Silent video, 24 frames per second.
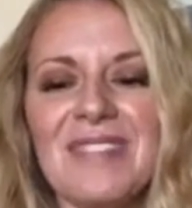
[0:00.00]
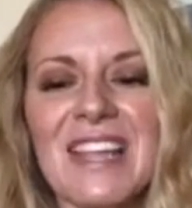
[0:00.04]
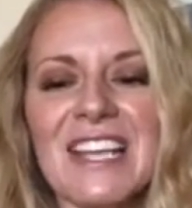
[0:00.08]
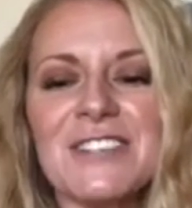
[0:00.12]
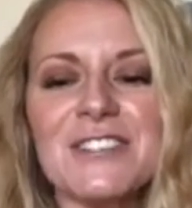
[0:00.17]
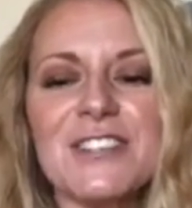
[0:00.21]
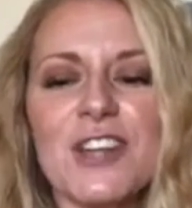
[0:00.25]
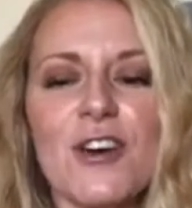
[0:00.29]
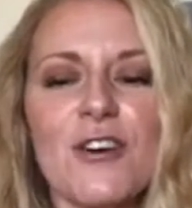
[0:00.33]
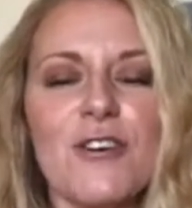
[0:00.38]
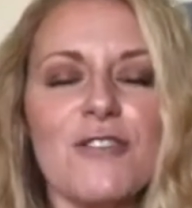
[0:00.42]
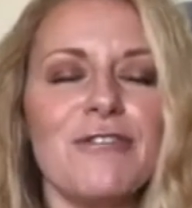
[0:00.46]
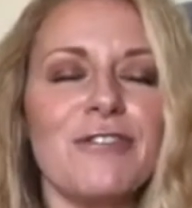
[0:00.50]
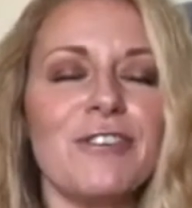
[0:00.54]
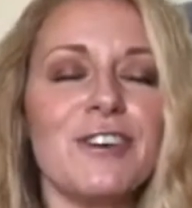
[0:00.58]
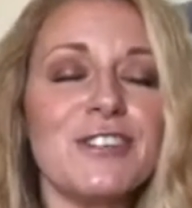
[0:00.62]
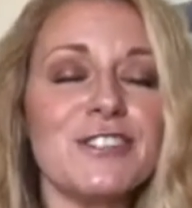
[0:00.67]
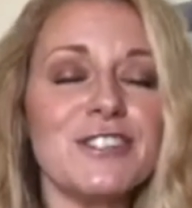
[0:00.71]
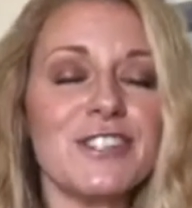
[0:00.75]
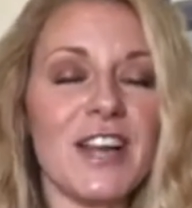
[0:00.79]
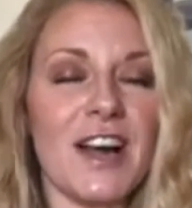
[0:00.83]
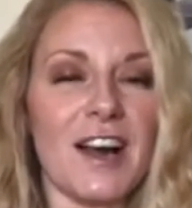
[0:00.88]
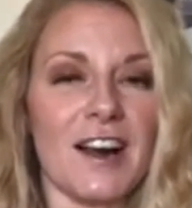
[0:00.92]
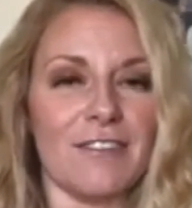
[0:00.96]
So
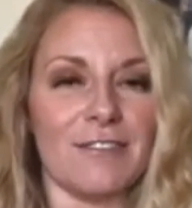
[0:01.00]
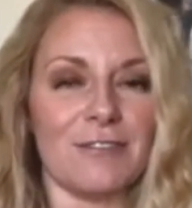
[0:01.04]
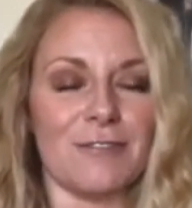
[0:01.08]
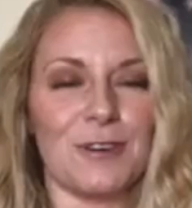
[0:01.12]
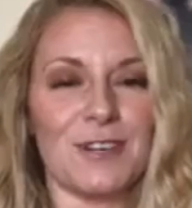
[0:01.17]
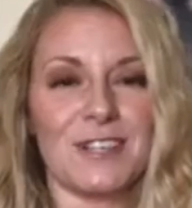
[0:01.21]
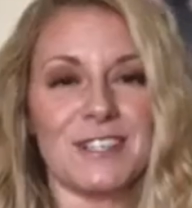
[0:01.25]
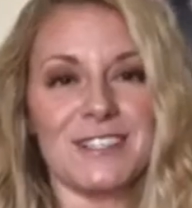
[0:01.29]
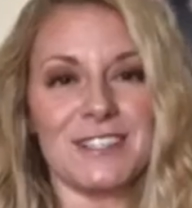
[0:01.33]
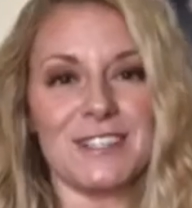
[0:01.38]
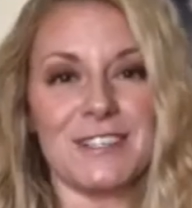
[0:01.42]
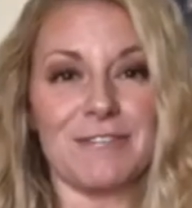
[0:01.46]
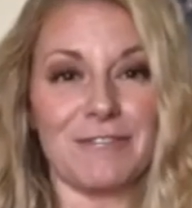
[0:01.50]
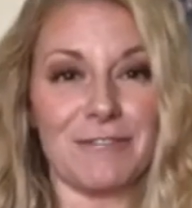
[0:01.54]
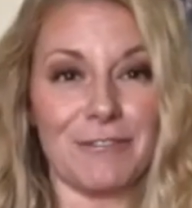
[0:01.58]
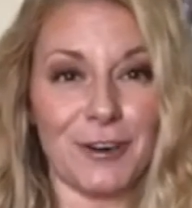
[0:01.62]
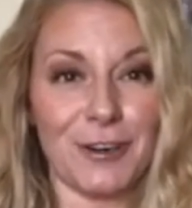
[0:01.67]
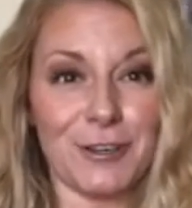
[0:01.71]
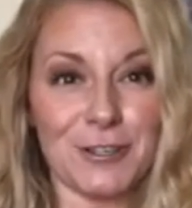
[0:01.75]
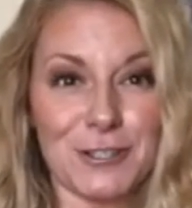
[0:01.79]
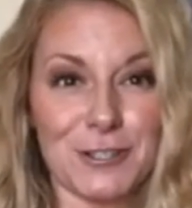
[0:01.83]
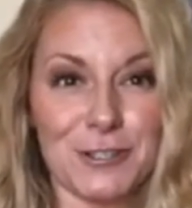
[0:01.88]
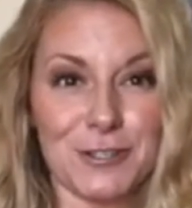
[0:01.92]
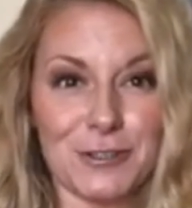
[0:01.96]
first off, what is the
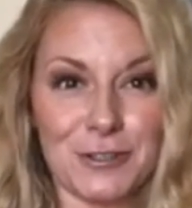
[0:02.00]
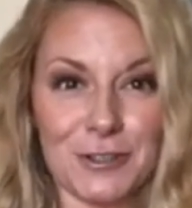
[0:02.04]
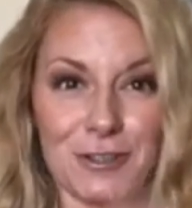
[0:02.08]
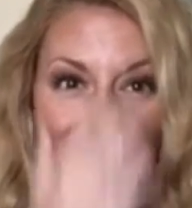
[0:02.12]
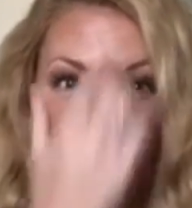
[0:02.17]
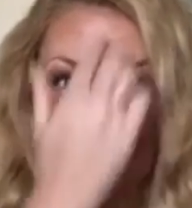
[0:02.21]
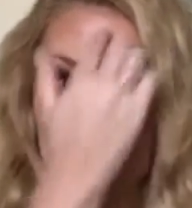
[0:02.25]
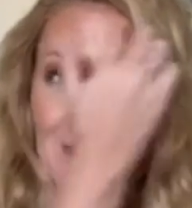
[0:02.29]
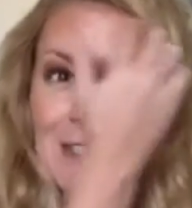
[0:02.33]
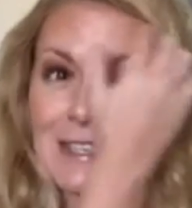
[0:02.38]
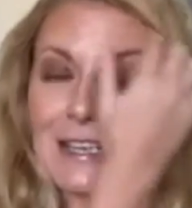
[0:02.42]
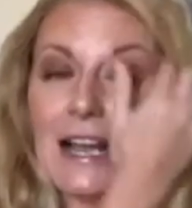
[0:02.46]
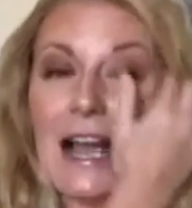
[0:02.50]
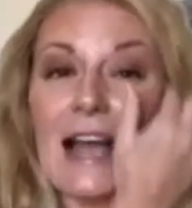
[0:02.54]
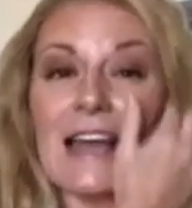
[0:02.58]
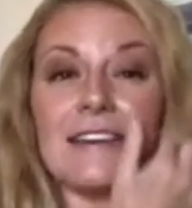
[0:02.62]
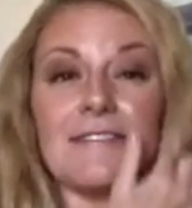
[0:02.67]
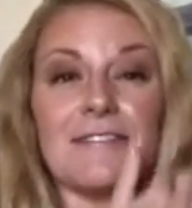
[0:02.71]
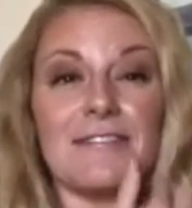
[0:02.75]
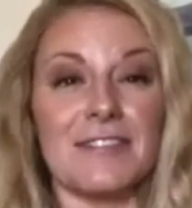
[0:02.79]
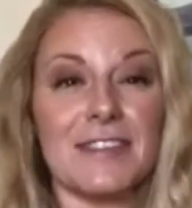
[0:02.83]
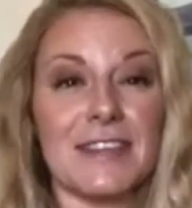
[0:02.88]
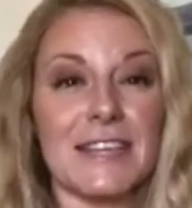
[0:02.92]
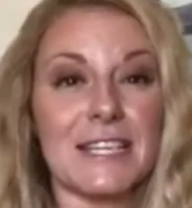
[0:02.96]
first kind
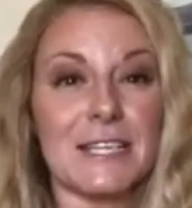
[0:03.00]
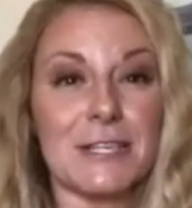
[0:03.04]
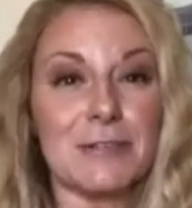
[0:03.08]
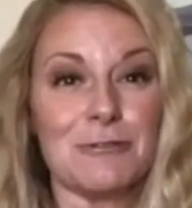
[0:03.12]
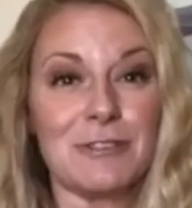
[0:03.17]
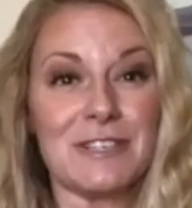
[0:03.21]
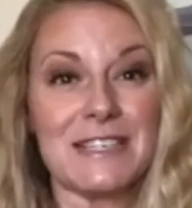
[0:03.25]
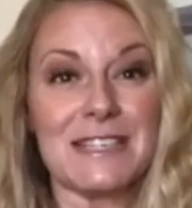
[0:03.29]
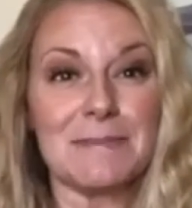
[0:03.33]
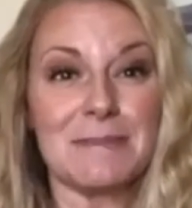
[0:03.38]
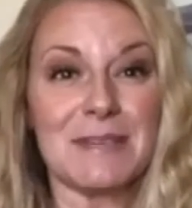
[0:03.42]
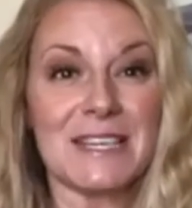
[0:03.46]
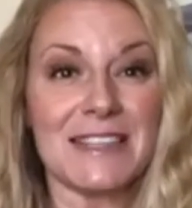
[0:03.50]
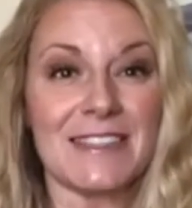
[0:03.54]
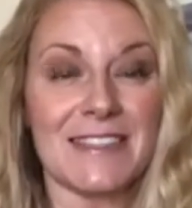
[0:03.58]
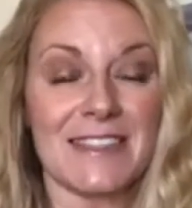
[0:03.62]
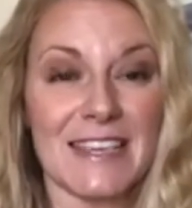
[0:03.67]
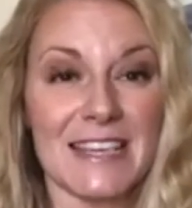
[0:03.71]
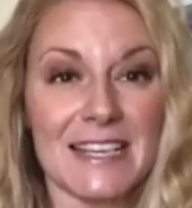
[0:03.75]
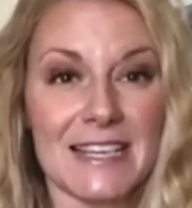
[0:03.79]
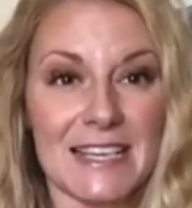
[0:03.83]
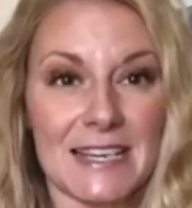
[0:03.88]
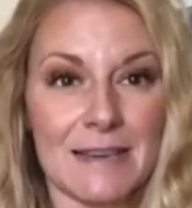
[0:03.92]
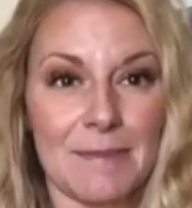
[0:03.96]
of thing you need to be
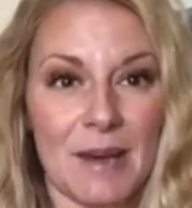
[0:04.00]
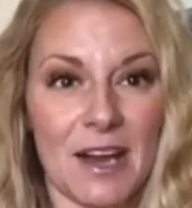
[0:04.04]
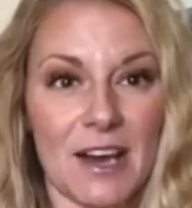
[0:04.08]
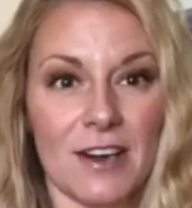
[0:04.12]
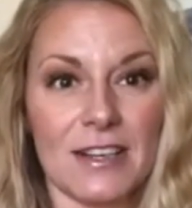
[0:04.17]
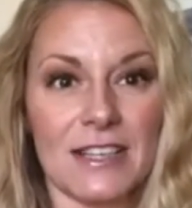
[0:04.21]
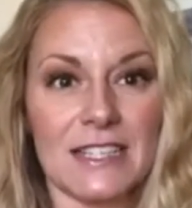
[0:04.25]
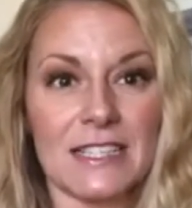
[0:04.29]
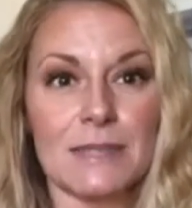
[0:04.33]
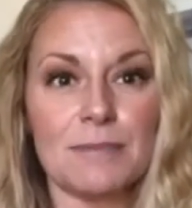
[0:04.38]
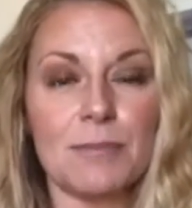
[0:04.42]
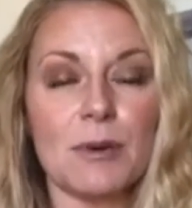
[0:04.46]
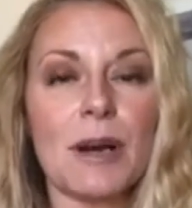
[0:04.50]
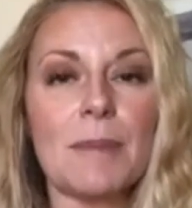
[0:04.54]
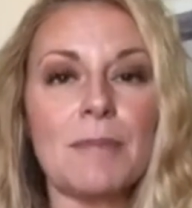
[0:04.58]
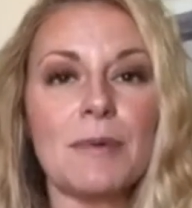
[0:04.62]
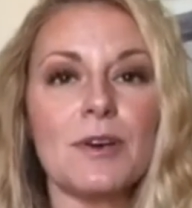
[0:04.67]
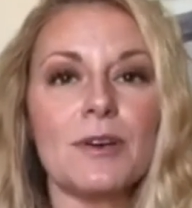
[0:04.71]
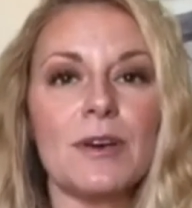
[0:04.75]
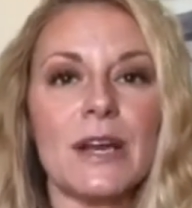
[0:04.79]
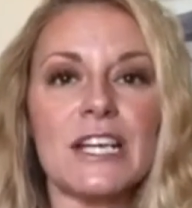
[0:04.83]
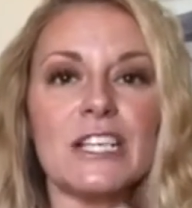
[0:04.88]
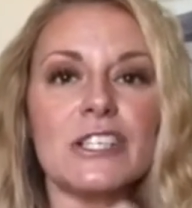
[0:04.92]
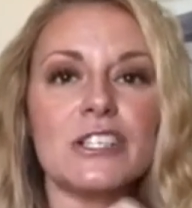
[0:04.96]
thinking about? It's
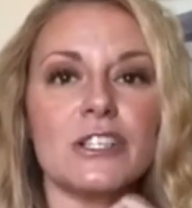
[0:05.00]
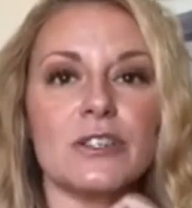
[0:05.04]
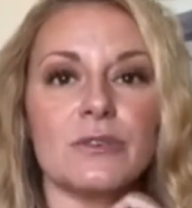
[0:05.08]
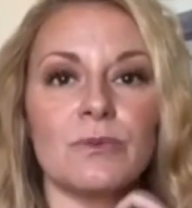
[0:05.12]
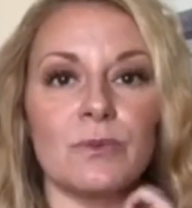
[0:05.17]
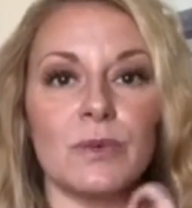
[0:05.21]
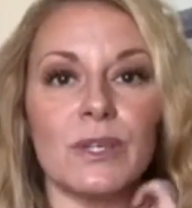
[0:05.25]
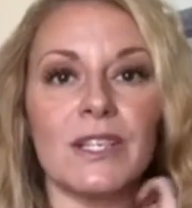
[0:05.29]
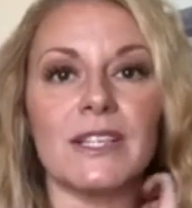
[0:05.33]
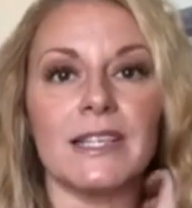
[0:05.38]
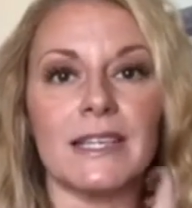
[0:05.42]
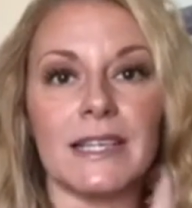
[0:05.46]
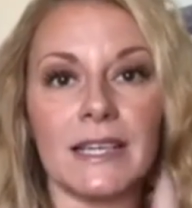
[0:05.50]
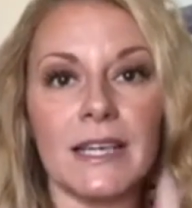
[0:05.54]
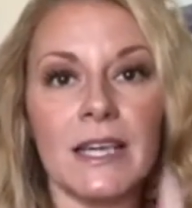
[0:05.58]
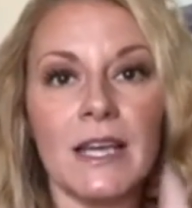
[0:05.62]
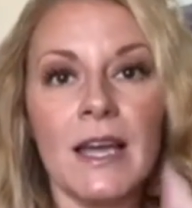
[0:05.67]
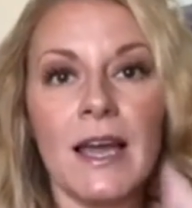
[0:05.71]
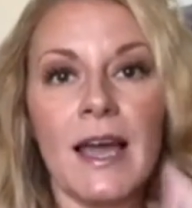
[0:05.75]
preparation, really.